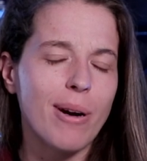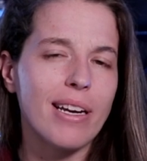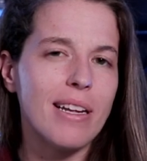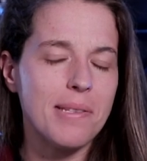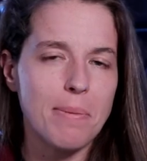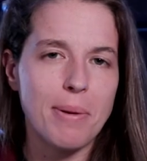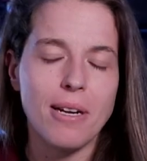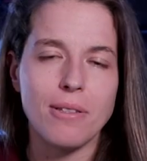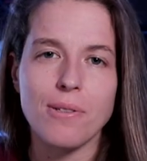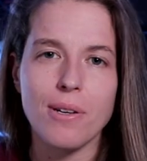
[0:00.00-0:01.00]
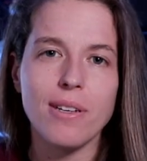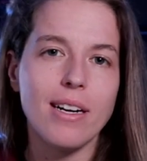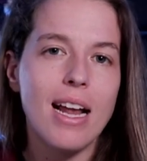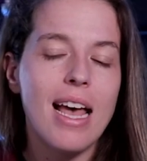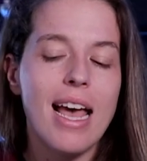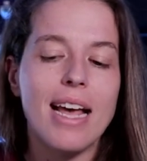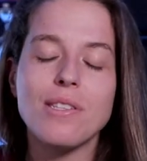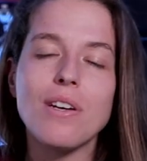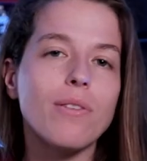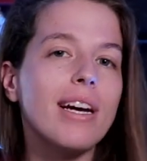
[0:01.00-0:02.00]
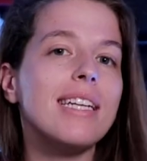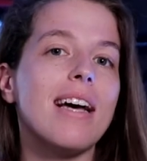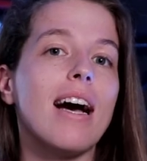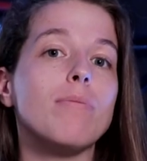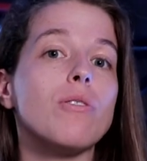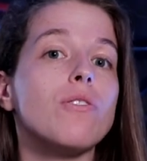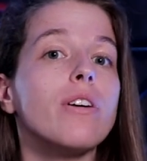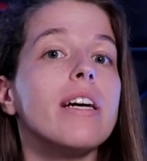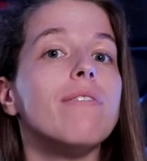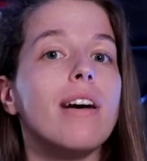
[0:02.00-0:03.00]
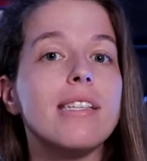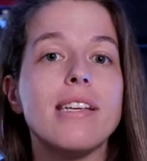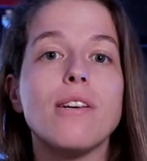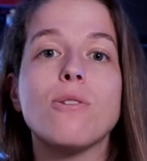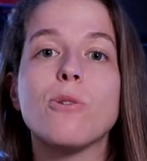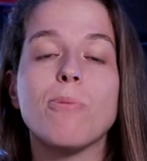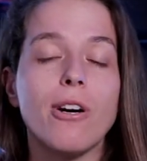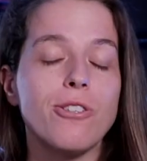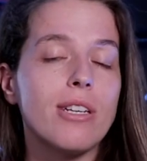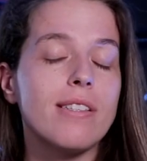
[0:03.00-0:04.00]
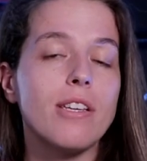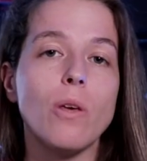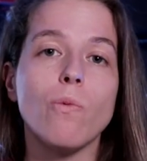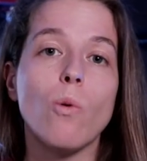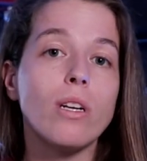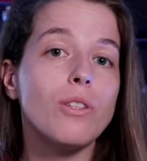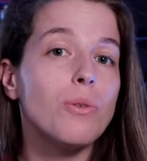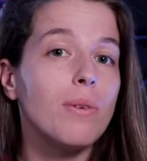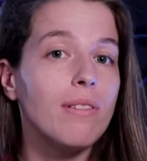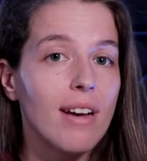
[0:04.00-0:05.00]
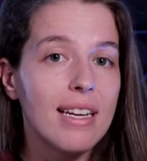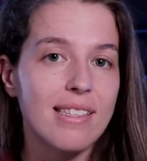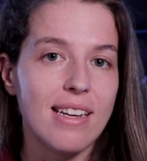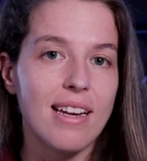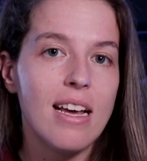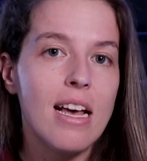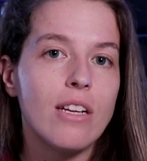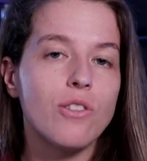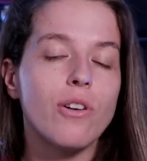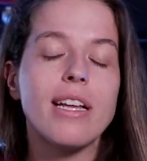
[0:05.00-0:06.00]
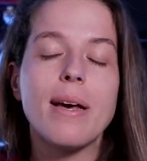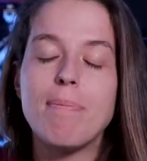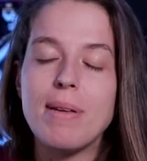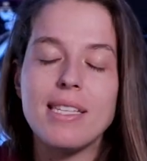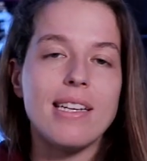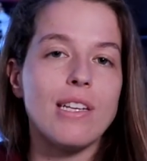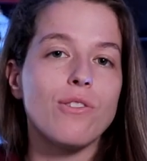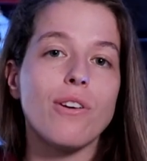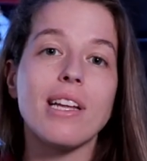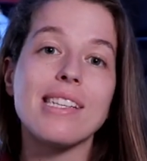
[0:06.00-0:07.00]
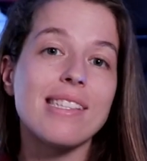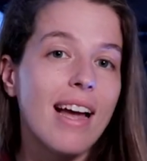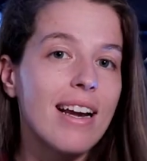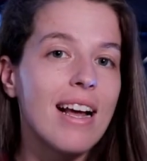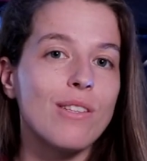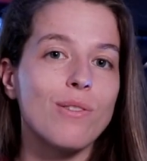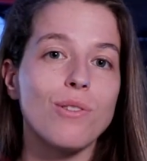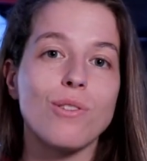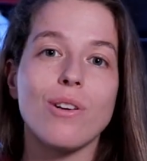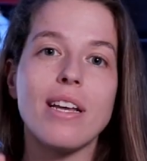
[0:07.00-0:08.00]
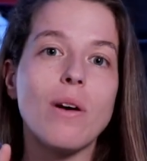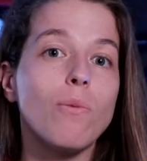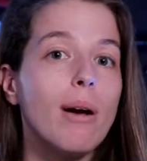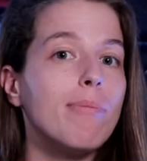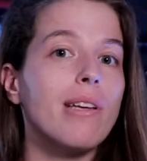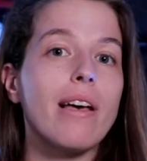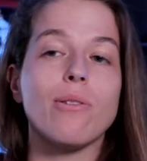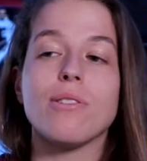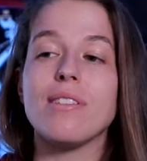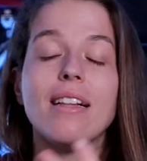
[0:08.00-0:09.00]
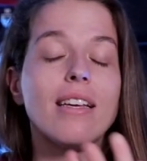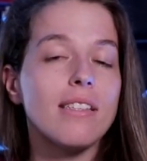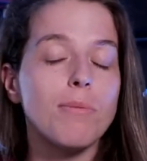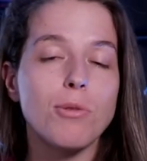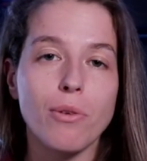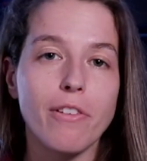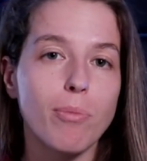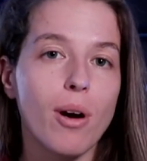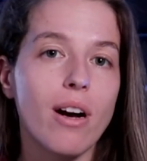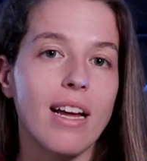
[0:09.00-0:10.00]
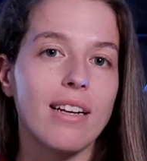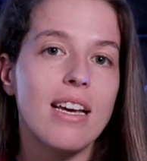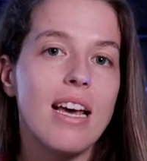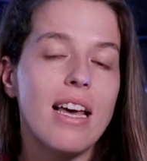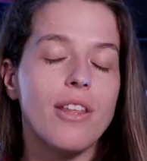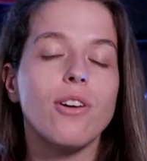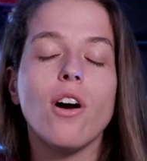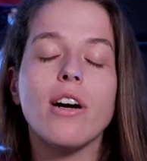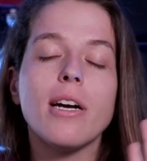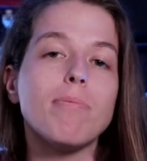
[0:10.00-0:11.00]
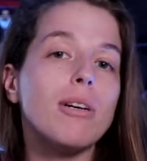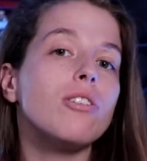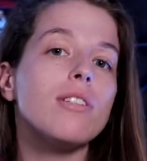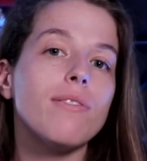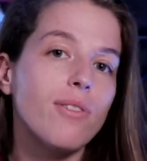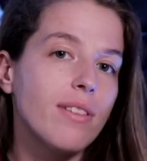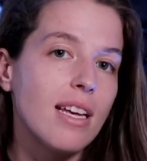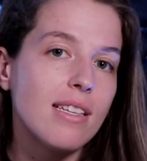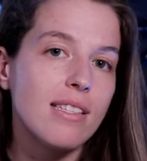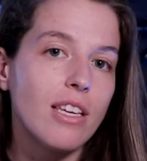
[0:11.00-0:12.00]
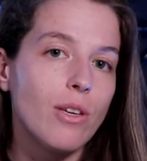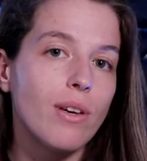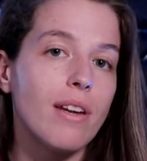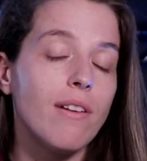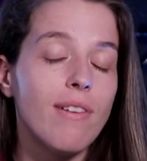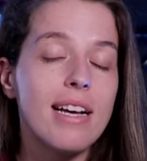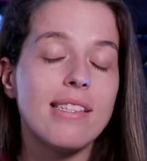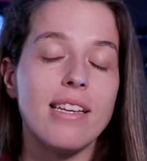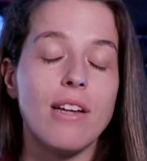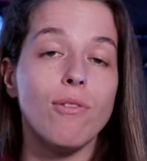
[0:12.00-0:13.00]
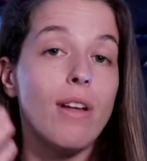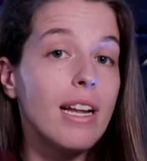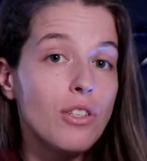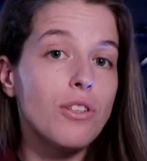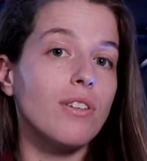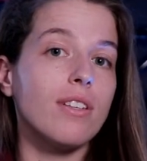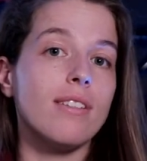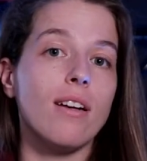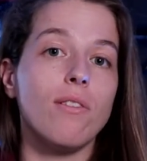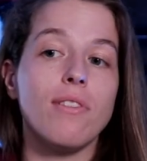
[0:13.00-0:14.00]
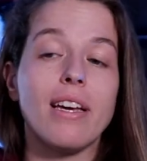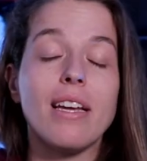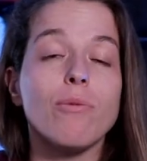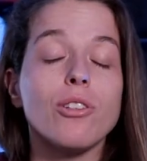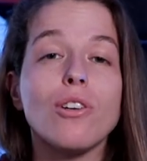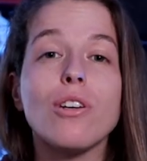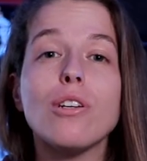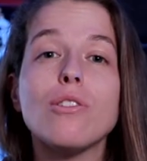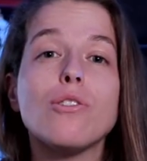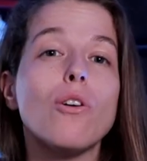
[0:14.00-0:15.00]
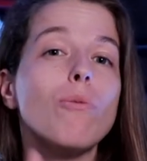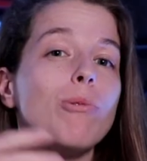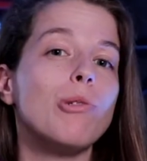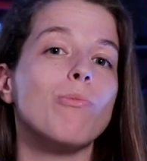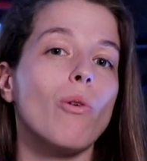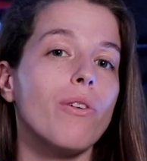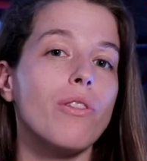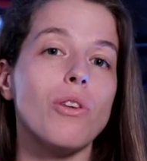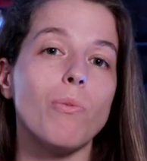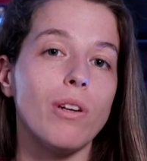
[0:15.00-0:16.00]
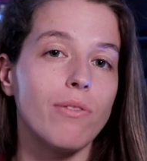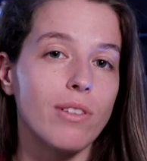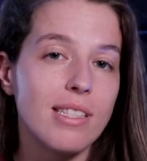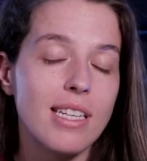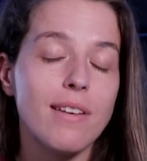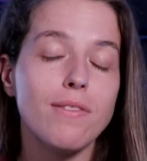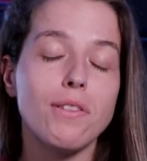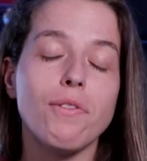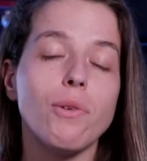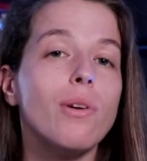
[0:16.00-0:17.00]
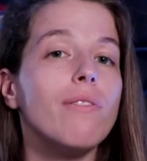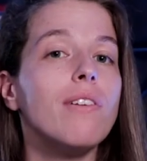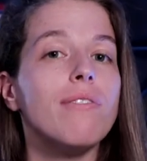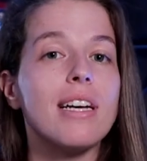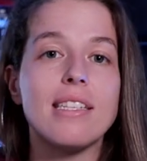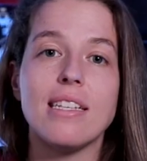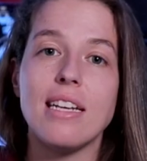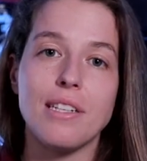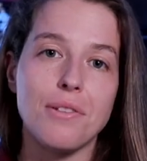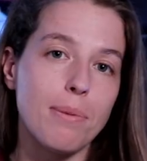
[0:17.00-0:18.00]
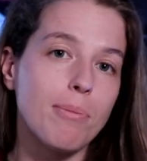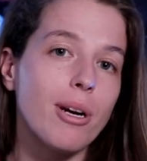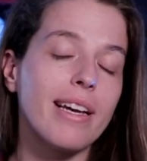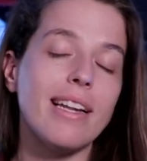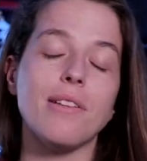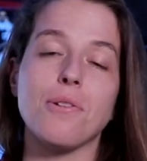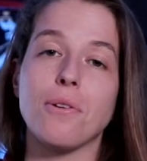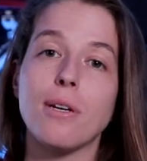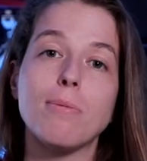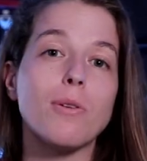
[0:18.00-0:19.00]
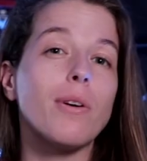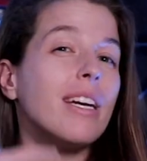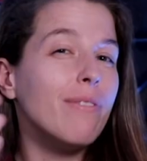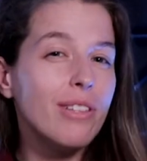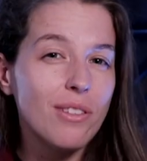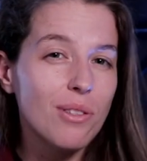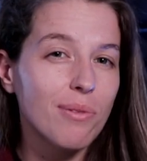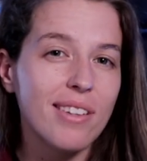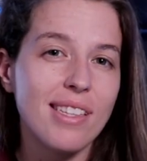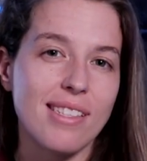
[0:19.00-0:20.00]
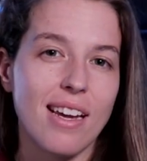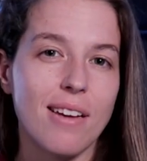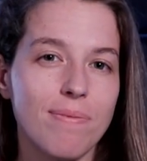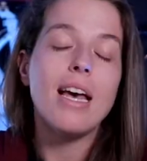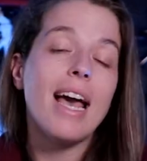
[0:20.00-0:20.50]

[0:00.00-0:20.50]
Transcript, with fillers: market is a bit uncertain, it's a great time to start investing in those projects that you've wanted to invest in. Starting a business, starting a side hustle, starting a website, or selling some sort of product. There are a bunch of different things that you can invest in into yourself that can return so much more than you would have received if you would have invested into the market, into crypto, or even into real estate.